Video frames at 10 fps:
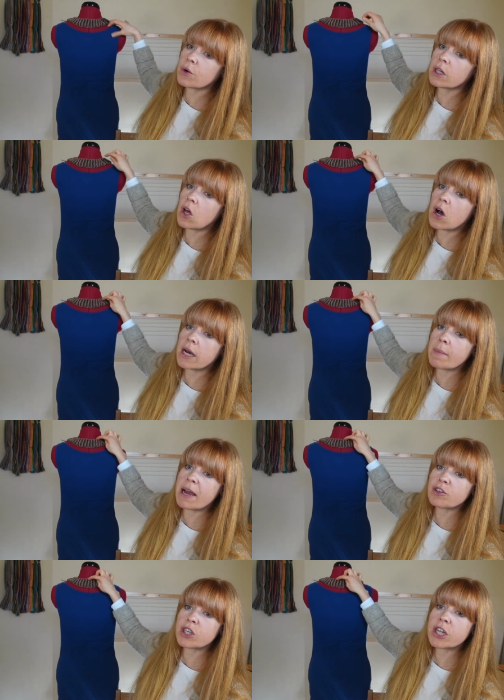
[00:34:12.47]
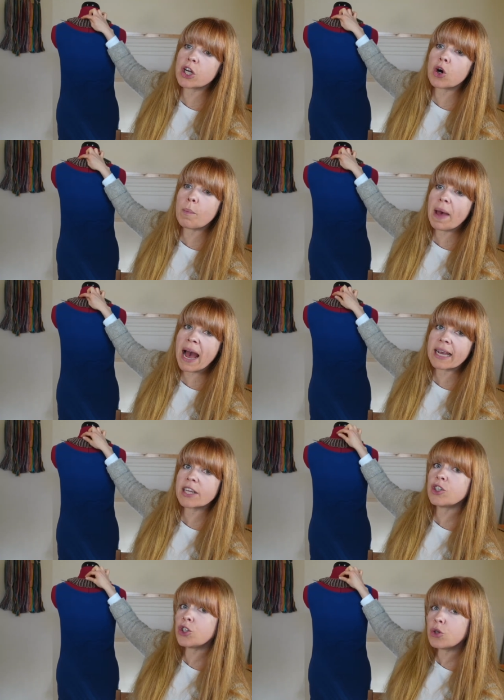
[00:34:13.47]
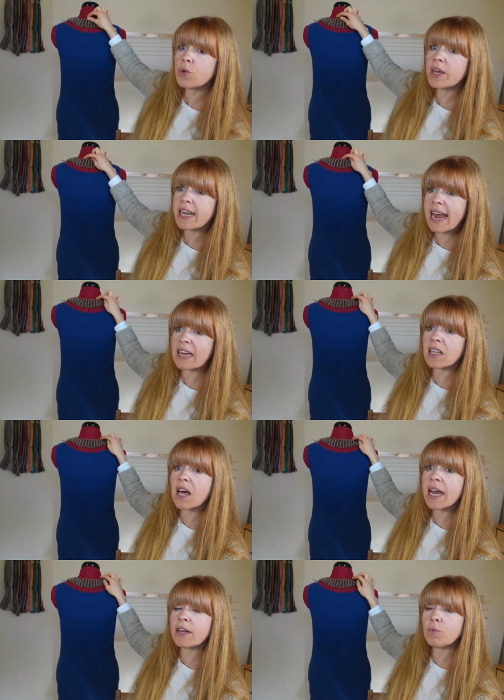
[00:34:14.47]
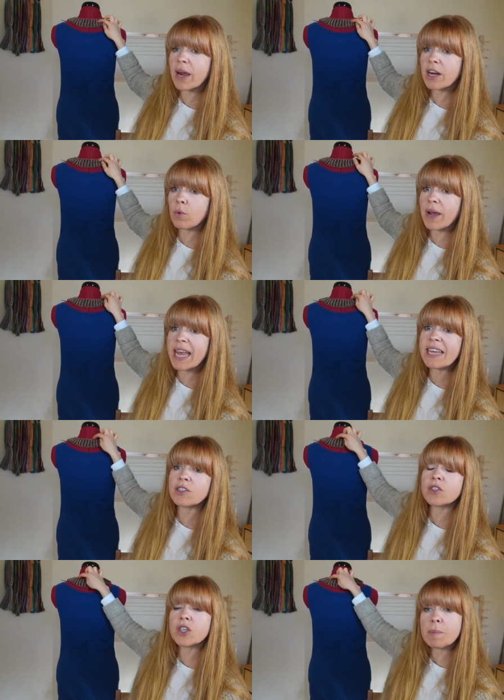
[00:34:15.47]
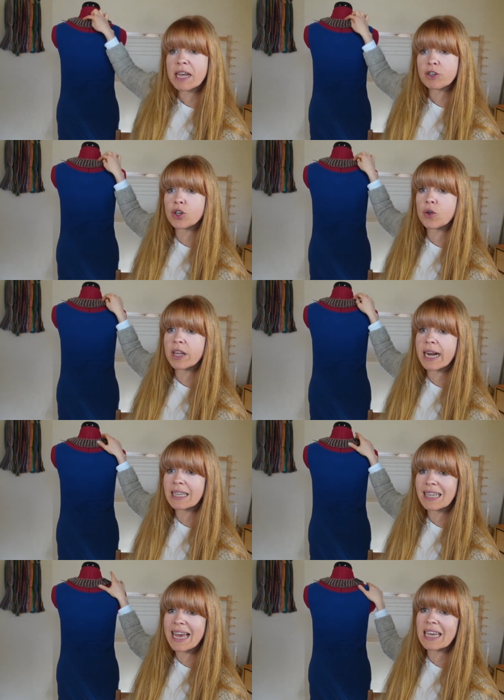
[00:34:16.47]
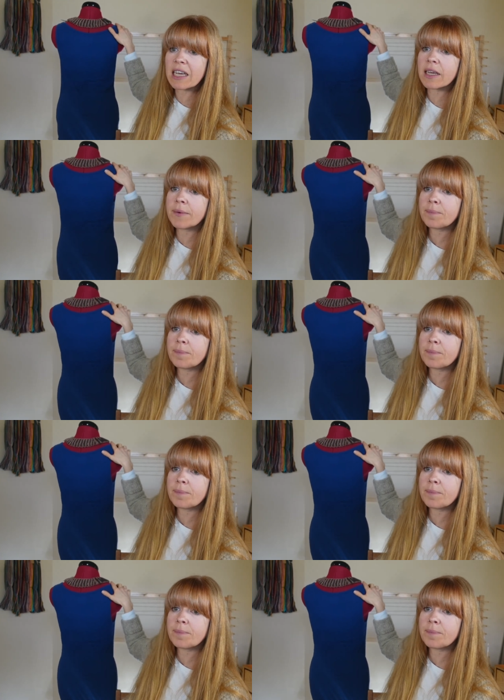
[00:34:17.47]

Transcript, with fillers: further along, I'm actually gonna go back and do the neckline right away to make sure that I like